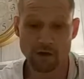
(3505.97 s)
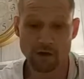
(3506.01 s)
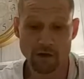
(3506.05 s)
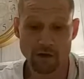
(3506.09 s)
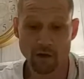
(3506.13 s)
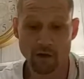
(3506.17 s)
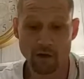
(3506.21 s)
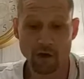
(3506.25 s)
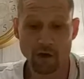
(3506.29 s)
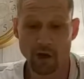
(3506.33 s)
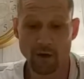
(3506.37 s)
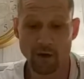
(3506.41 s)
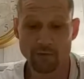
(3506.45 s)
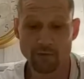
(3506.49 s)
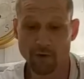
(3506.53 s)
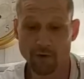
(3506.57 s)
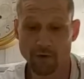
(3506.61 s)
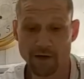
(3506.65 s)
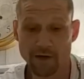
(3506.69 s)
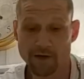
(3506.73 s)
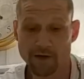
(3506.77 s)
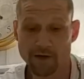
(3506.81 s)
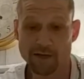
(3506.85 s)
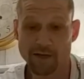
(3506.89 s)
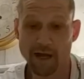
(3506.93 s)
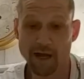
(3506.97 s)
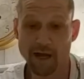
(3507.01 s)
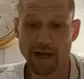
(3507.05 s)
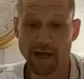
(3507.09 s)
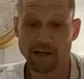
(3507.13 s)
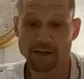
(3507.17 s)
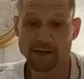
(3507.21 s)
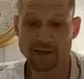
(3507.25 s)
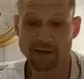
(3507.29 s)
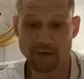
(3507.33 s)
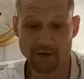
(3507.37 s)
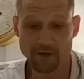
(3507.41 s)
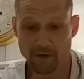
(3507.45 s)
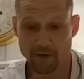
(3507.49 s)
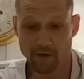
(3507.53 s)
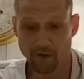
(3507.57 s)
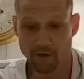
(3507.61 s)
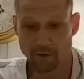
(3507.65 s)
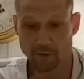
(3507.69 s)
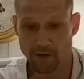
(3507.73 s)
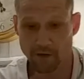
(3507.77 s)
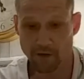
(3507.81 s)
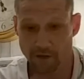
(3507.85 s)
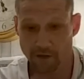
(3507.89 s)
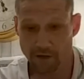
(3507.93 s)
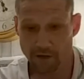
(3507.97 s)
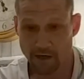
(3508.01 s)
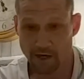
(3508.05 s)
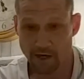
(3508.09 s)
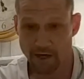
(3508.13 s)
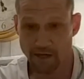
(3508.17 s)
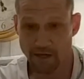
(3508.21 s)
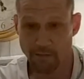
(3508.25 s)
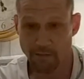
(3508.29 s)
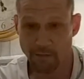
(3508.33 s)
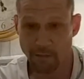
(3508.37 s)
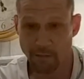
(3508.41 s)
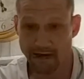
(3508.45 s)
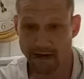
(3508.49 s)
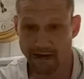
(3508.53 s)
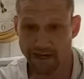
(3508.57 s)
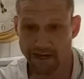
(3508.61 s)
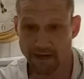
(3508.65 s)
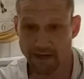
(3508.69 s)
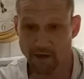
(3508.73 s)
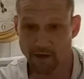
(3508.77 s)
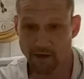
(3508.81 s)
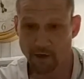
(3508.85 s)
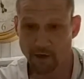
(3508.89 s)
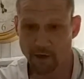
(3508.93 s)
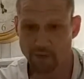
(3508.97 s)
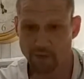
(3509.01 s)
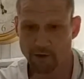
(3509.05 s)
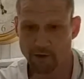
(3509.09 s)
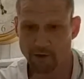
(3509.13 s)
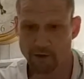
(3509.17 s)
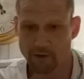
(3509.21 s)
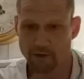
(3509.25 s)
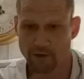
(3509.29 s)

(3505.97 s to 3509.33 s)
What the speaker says: All I'm doing is collecting it up and backing up